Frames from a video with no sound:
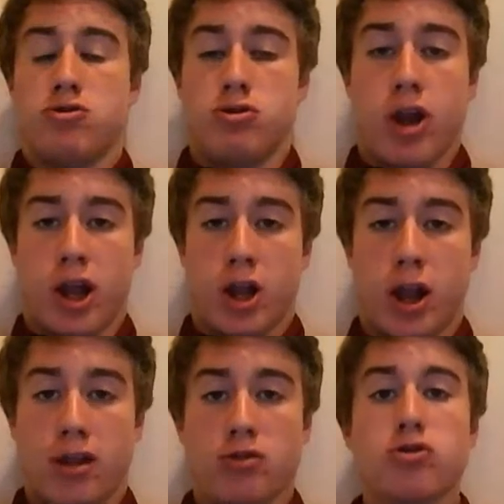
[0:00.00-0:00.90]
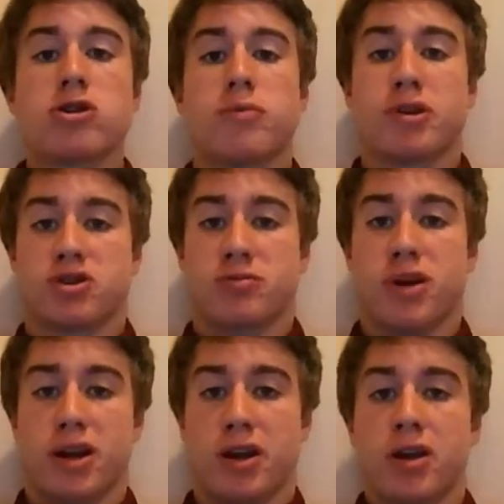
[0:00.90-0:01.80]
and lose a bunch of
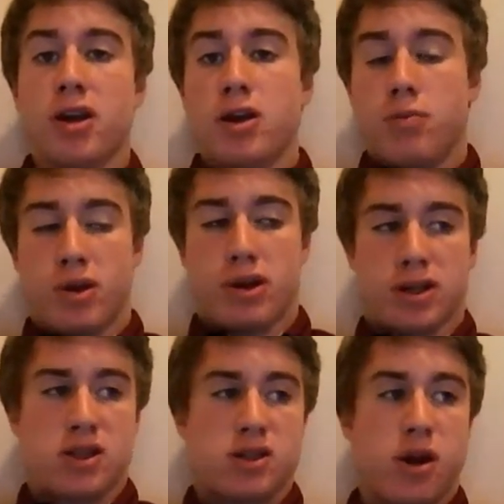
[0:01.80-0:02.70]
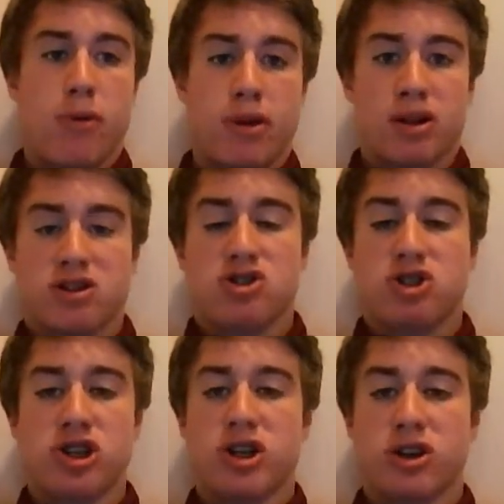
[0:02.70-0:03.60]
money because someone else
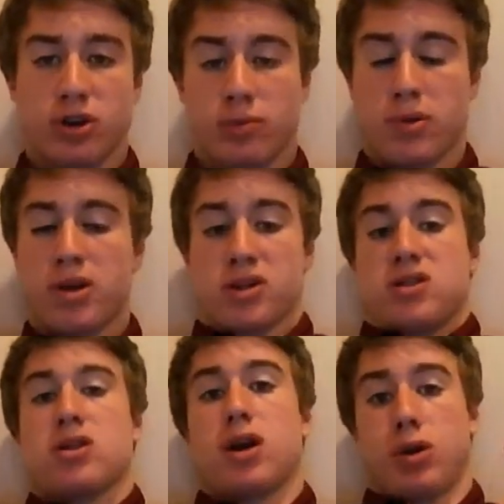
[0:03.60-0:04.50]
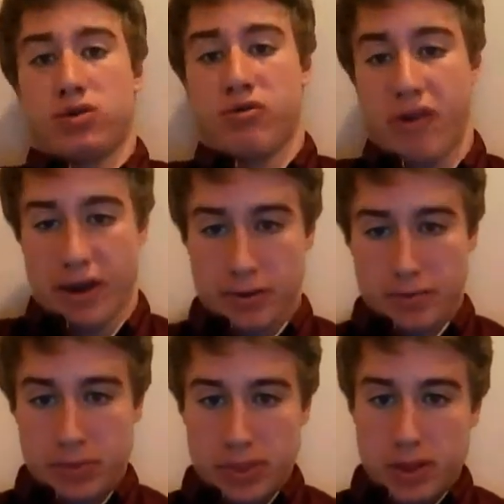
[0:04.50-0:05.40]
cheated or because the stock was fake.
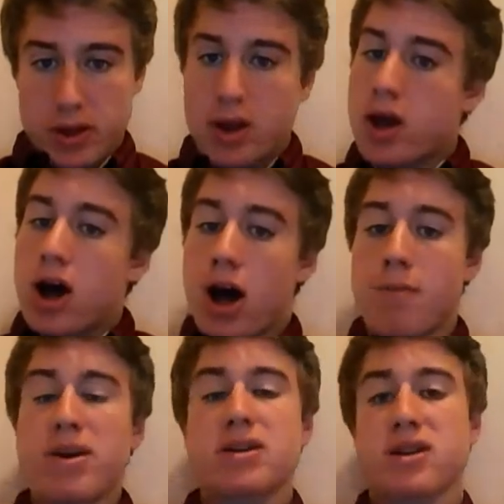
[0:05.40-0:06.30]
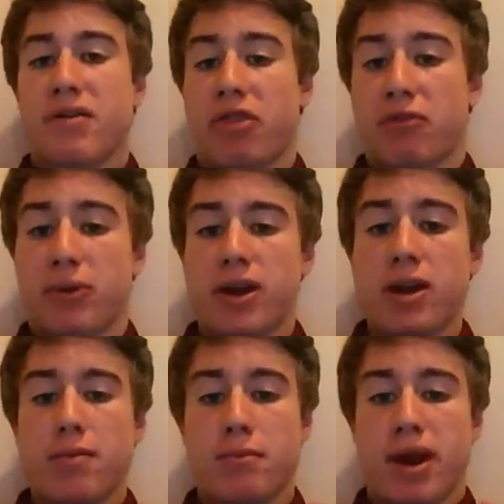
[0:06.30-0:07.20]
A mix of
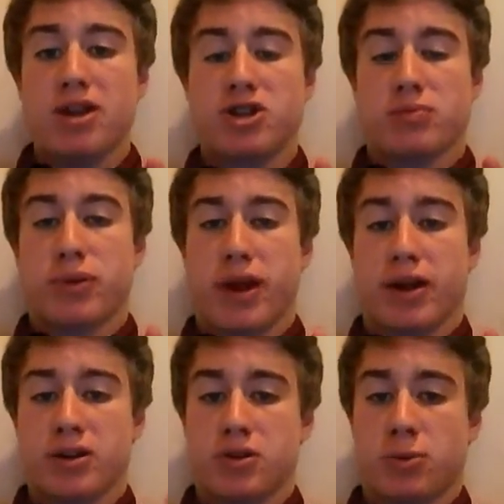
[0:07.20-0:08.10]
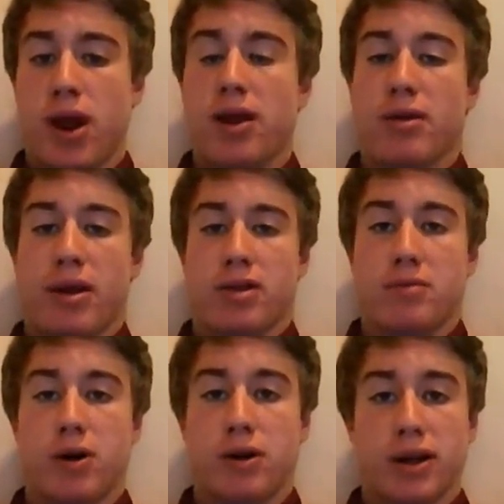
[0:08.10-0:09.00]
three major players regulate the
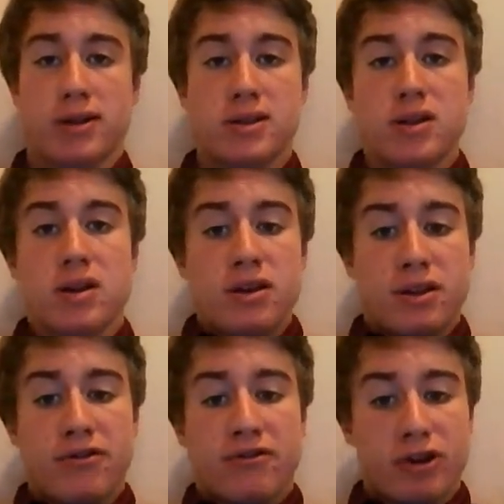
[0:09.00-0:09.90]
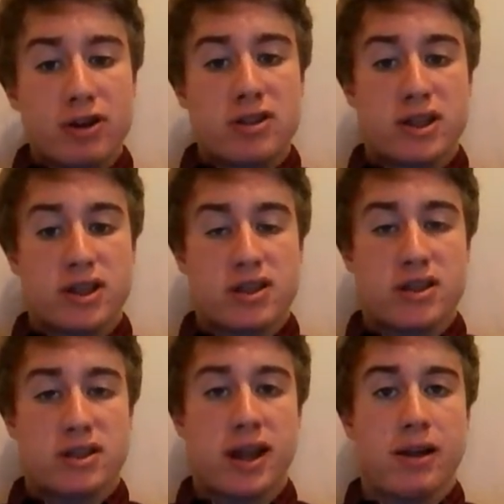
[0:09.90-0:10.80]
markets. The first is
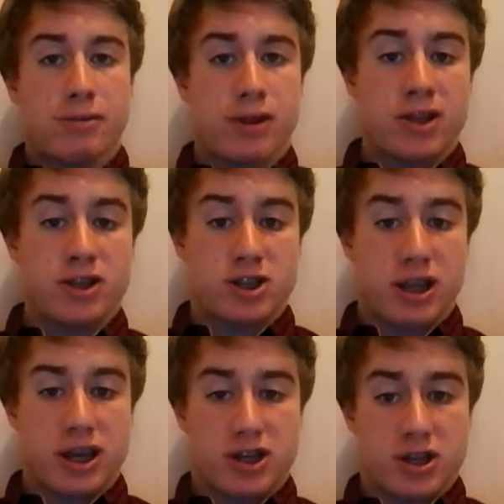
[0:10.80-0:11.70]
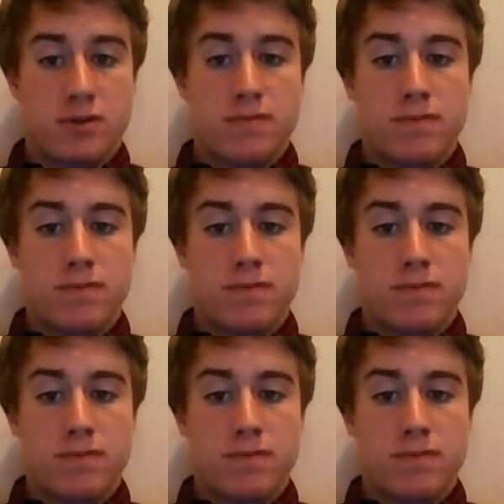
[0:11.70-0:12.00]
state legislation,